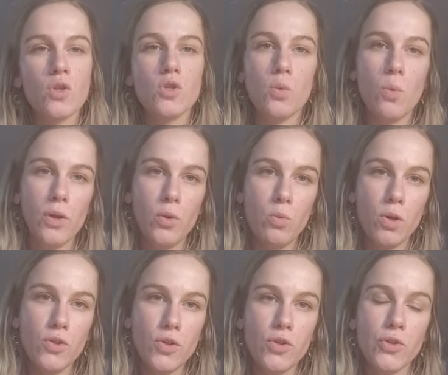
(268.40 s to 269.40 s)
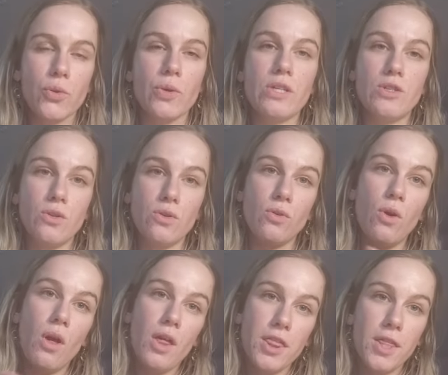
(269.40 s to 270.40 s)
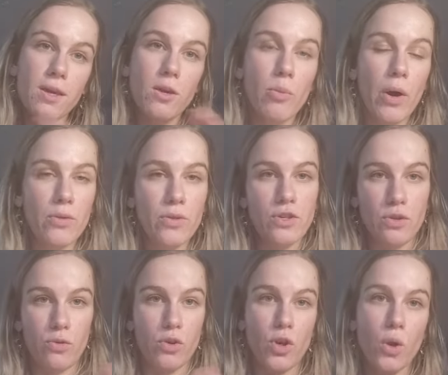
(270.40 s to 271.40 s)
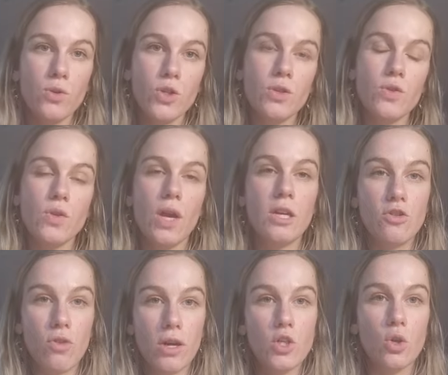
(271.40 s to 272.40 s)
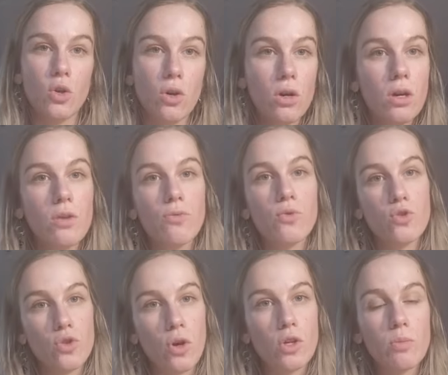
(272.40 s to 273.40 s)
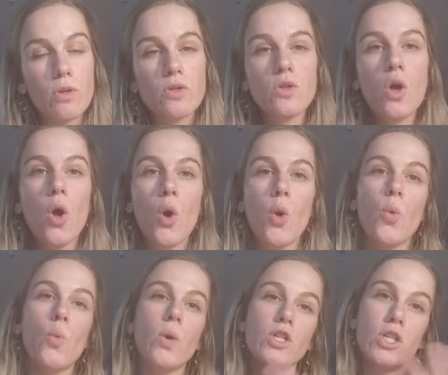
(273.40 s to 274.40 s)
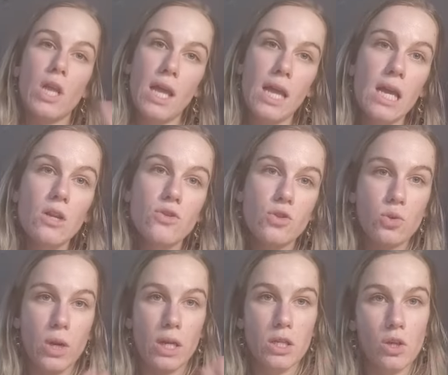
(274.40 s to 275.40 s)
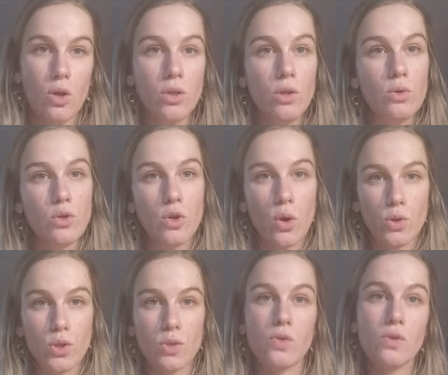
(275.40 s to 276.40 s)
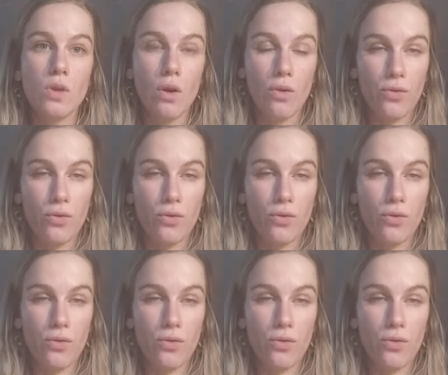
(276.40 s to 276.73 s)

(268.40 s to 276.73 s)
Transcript: So what you want to do is to think about the different notions and try to look for documents which illustrate those notions